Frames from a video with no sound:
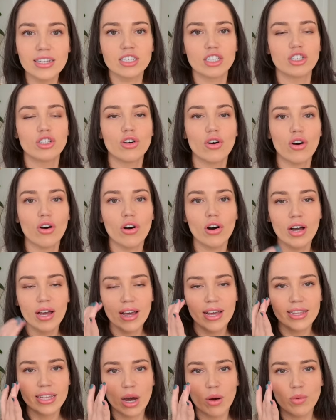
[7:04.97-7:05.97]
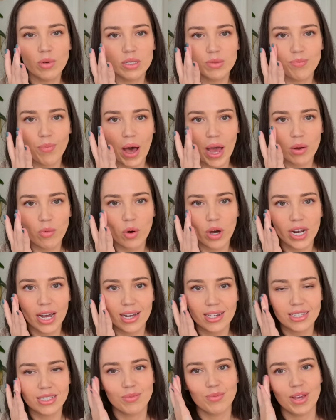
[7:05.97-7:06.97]
store that was buy one
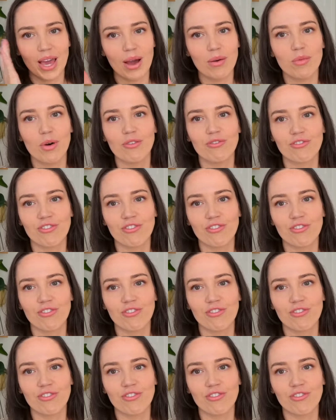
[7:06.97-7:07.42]
item, get one